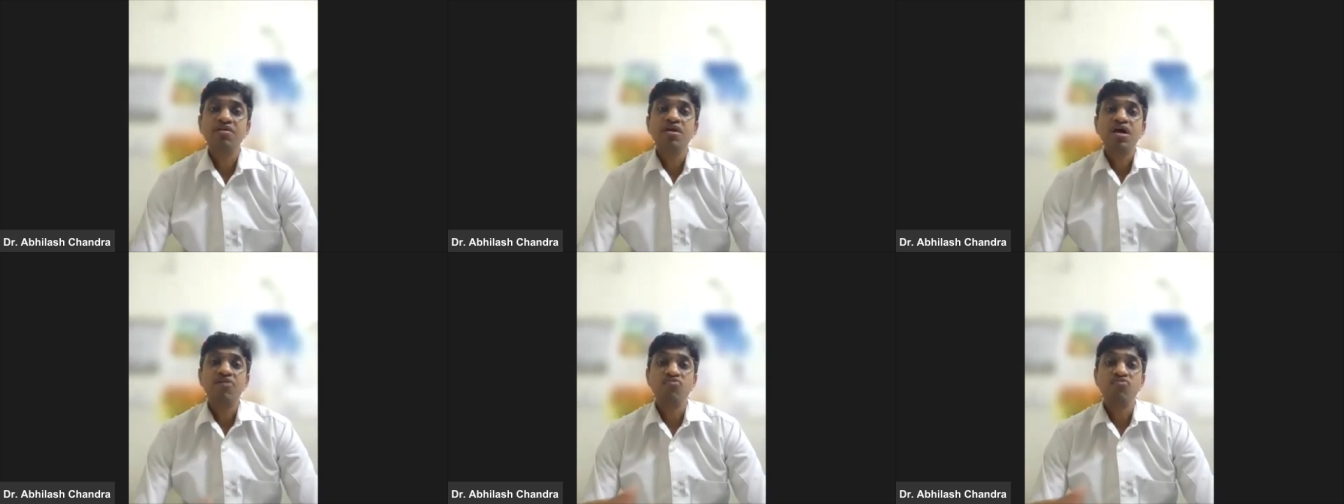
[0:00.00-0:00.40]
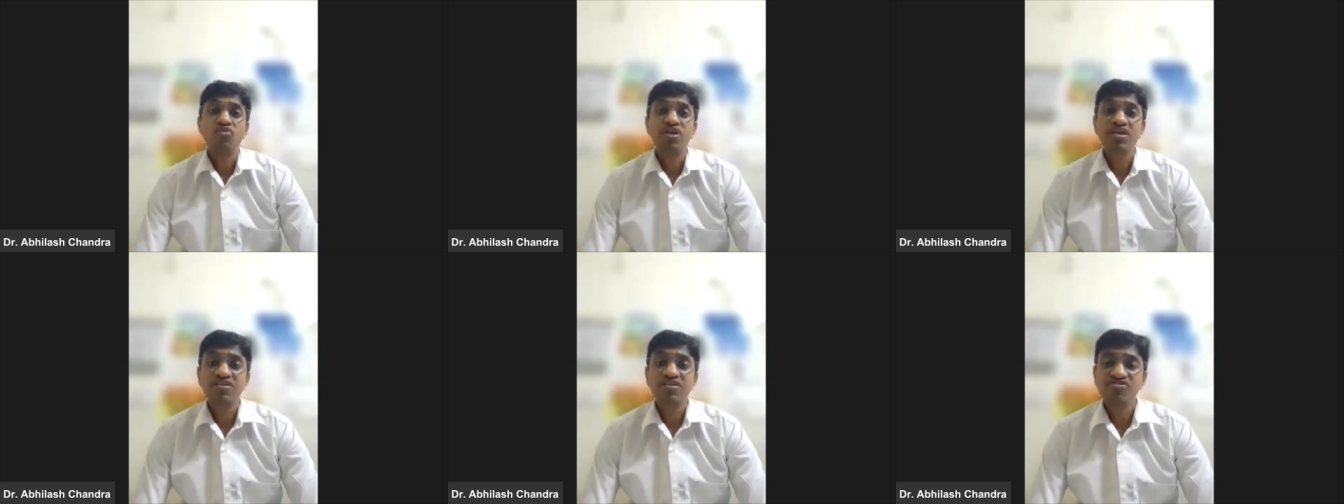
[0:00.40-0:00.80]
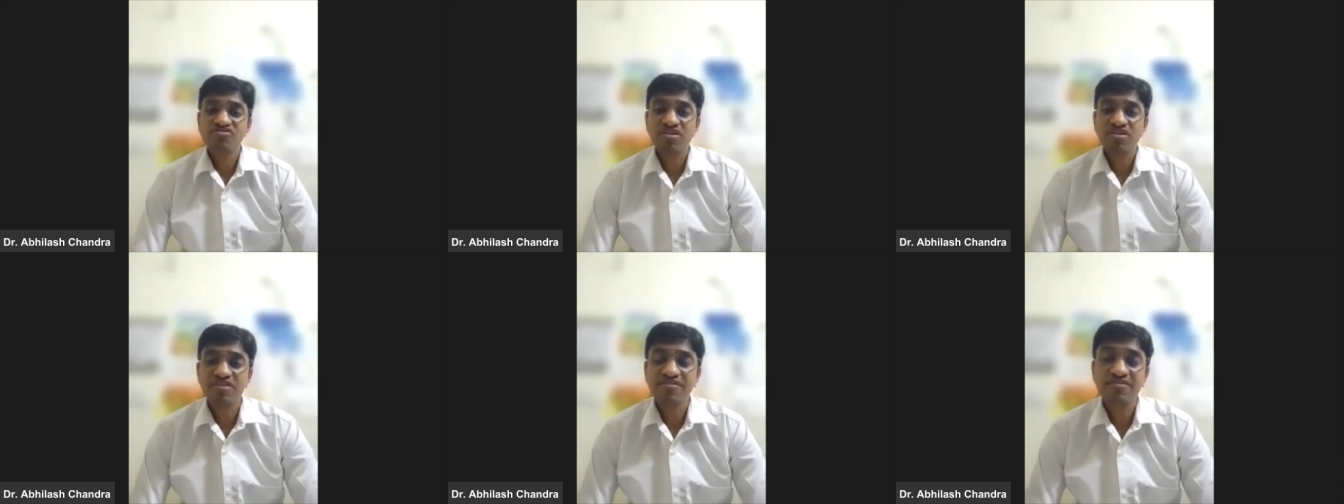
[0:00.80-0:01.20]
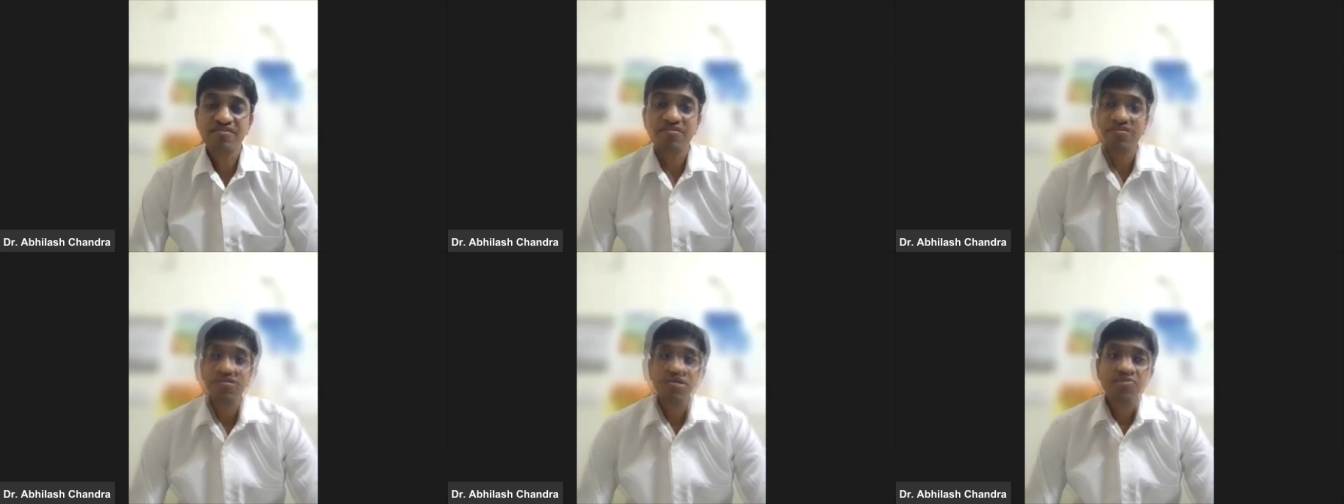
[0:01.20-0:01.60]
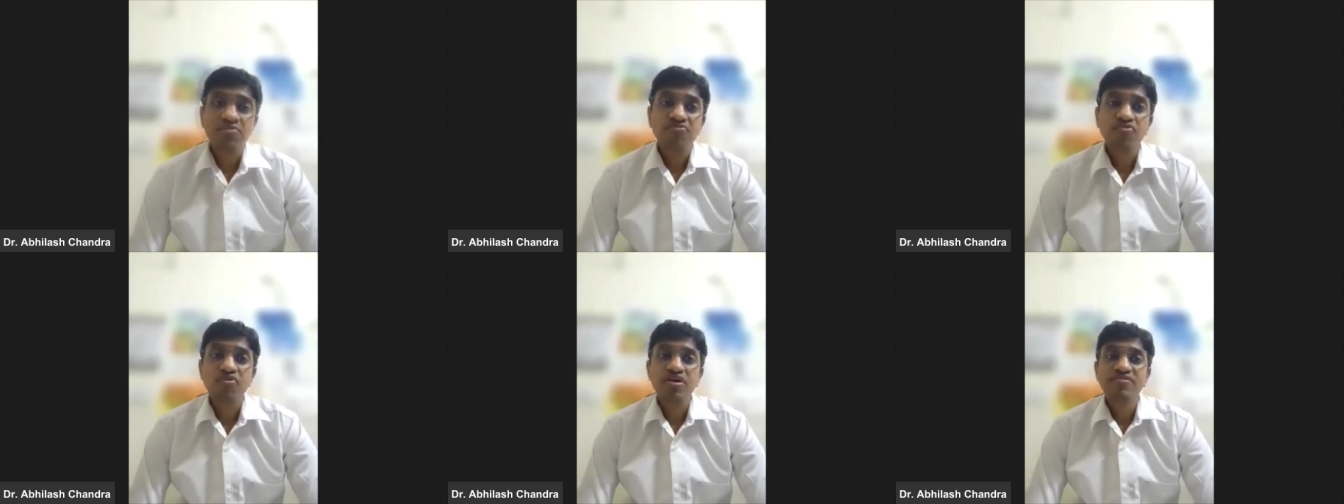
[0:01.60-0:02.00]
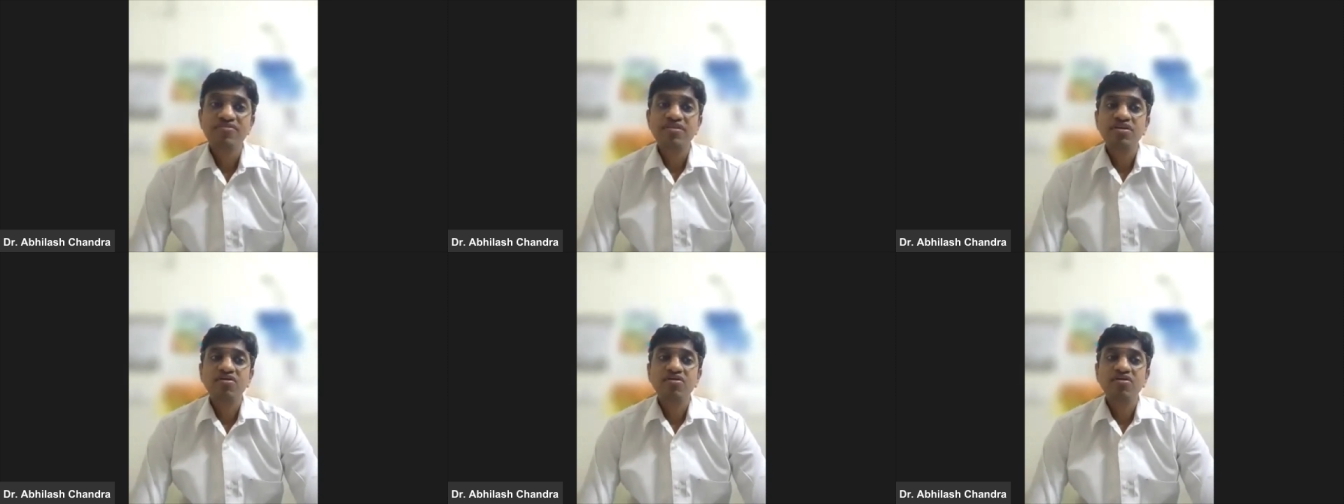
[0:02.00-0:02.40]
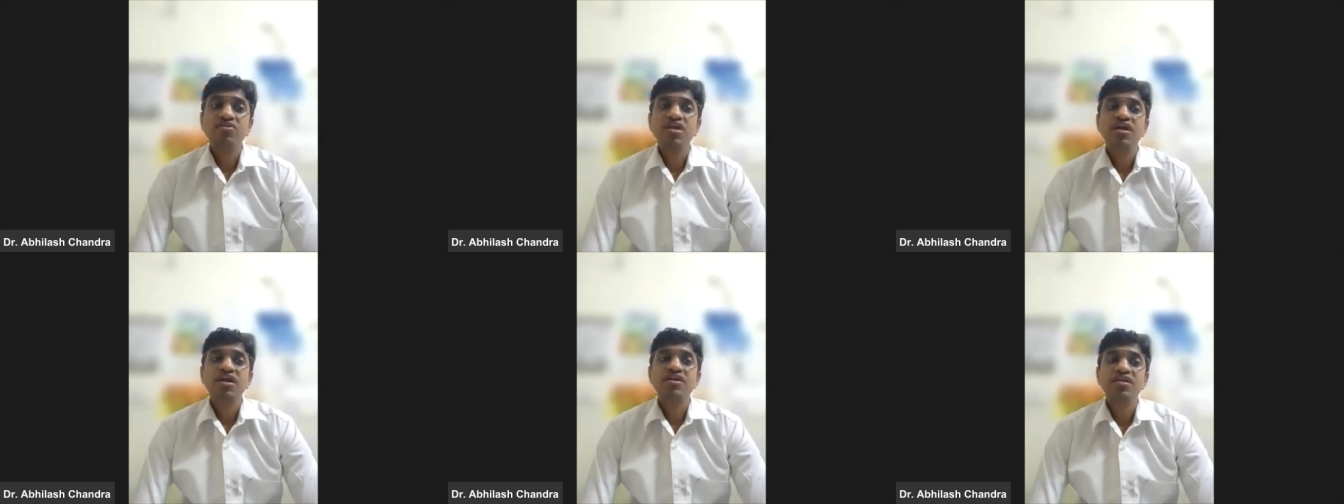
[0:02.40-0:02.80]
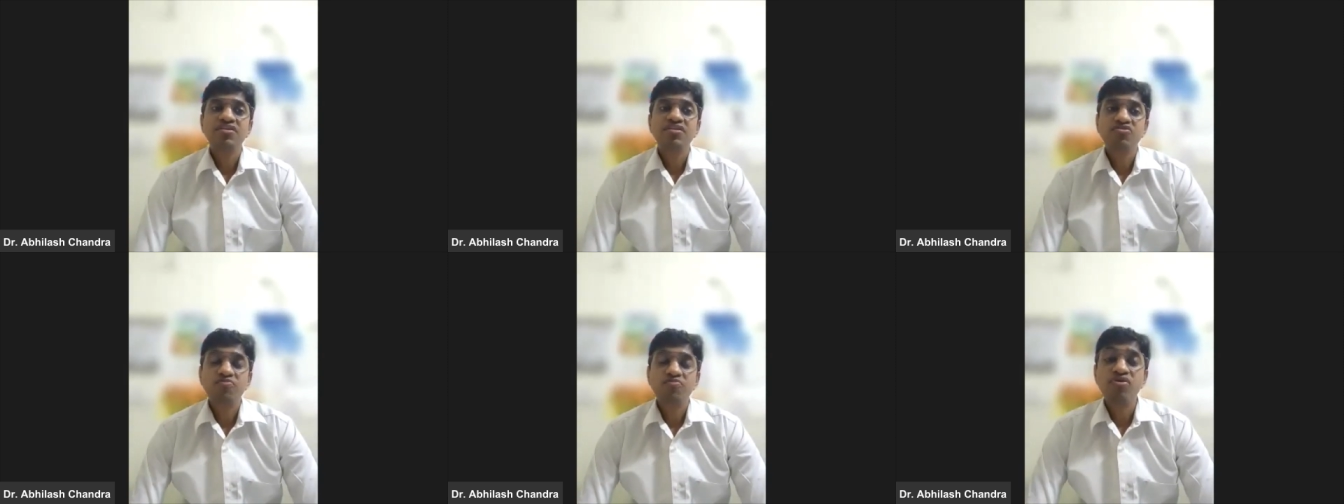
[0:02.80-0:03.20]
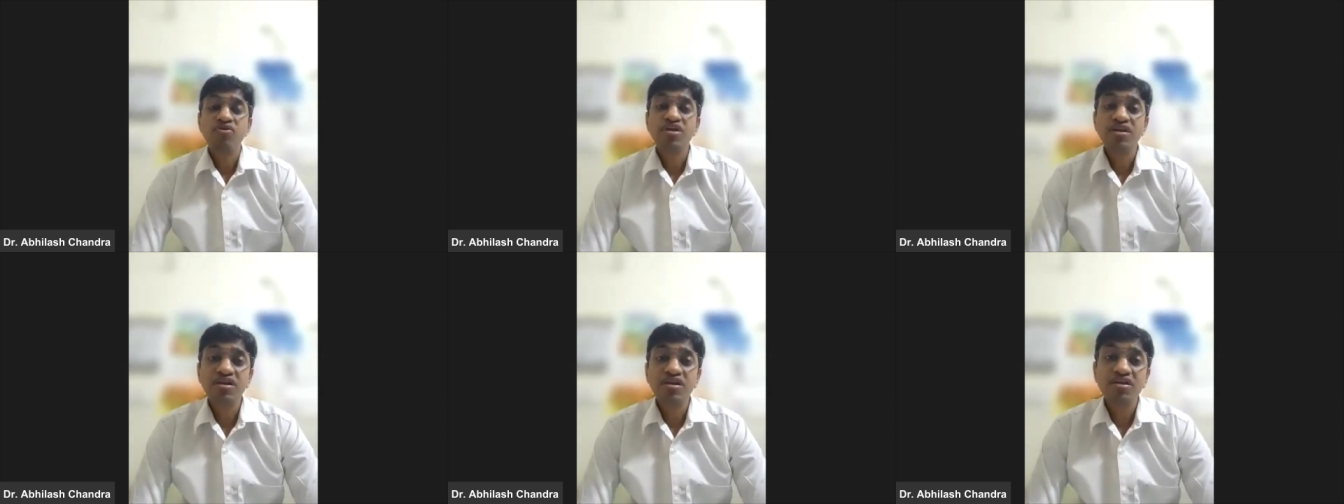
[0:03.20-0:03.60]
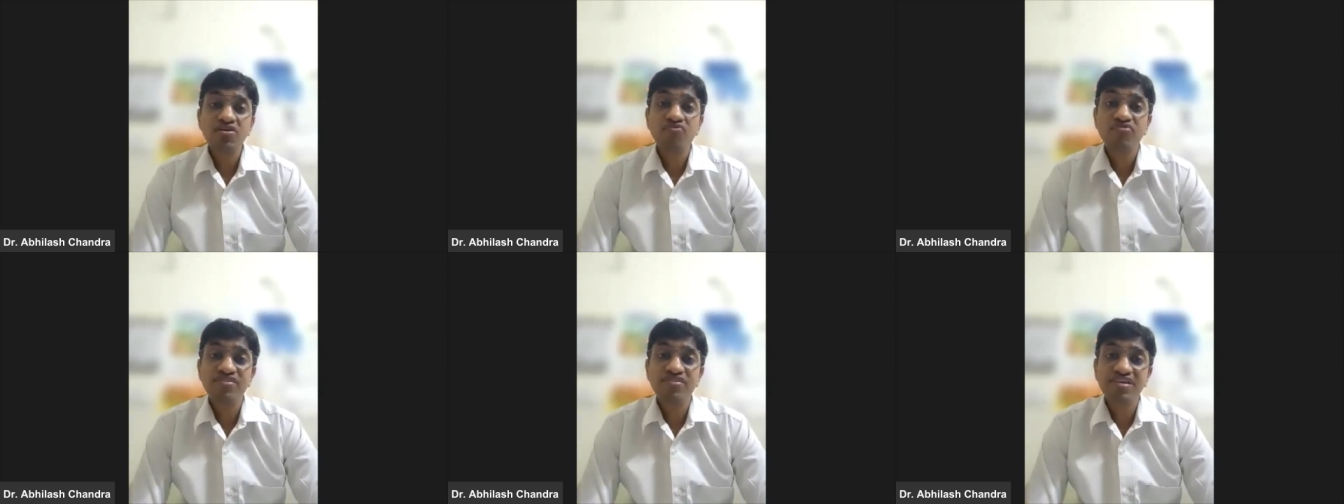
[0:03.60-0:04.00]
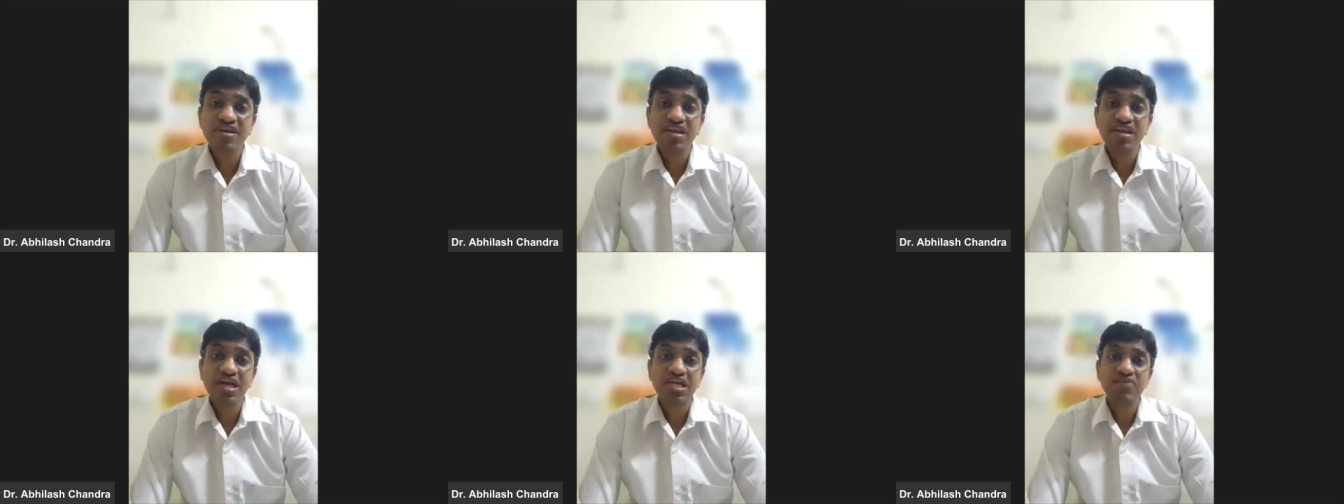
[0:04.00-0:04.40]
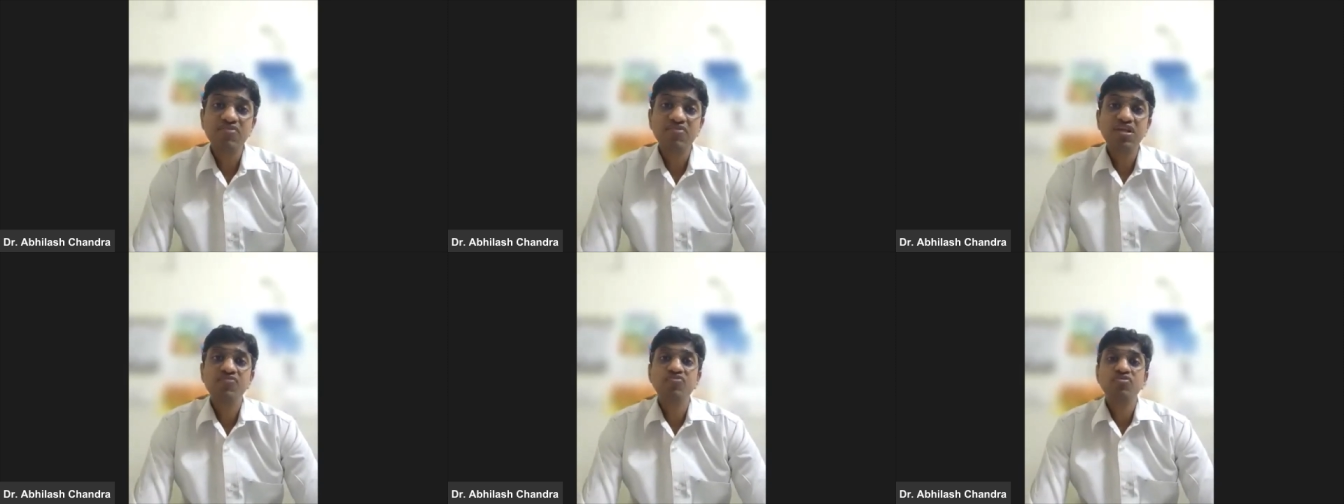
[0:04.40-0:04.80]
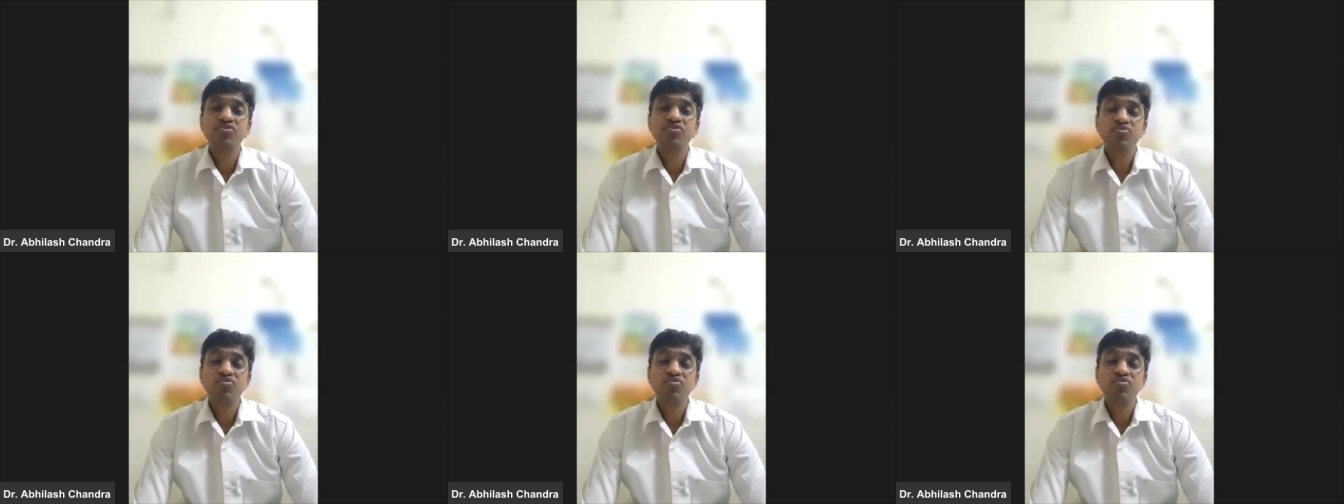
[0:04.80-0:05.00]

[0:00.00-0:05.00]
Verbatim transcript: Avoiding stress, focusing on at least moderate degree of physical activity for